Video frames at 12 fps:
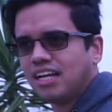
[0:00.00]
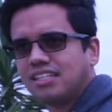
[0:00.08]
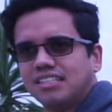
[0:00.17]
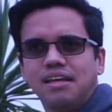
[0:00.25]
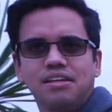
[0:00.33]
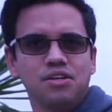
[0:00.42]
because
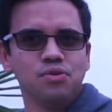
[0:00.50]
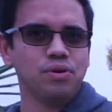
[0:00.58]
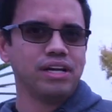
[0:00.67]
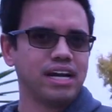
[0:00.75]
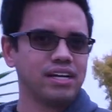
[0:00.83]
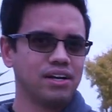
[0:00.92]
I knew we
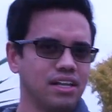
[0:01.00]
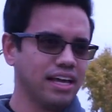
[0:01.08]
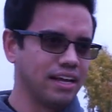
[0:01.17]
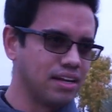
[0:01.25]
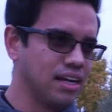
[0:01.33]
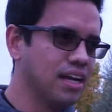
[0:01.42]
kind of
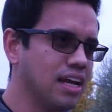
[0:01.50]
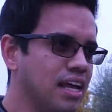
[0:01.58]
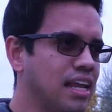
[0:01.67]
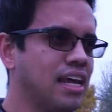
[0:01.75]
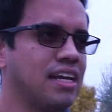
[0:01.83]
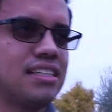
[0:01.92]
like, not